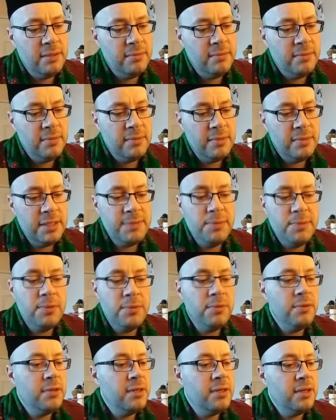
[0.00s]
this
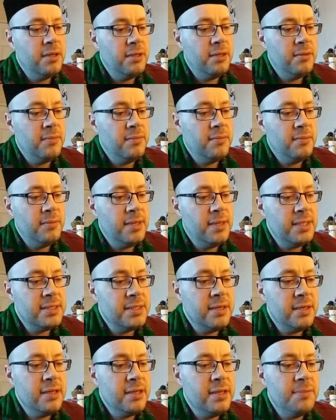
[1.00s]
book,
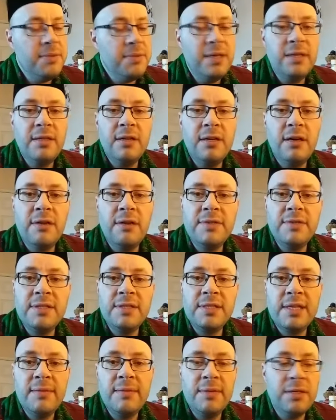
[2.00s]
Encyclopedia of
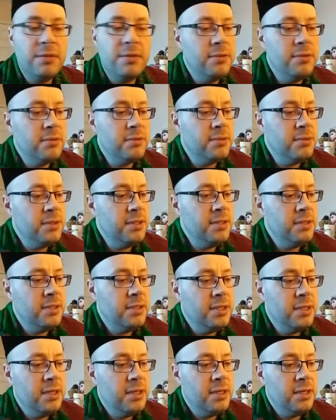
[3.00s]
Islamic Doctrine,
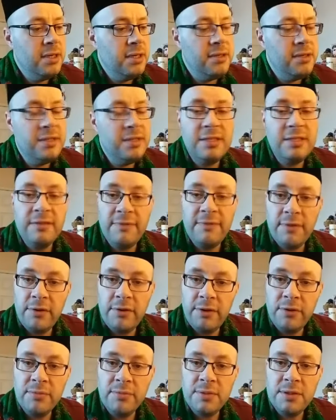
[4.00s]
this is
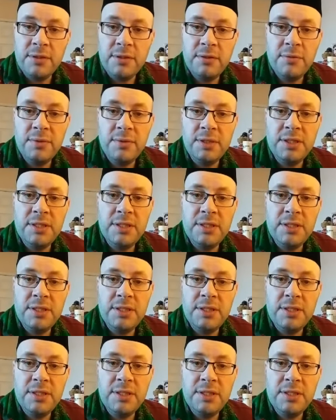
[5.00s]
volume 2, which is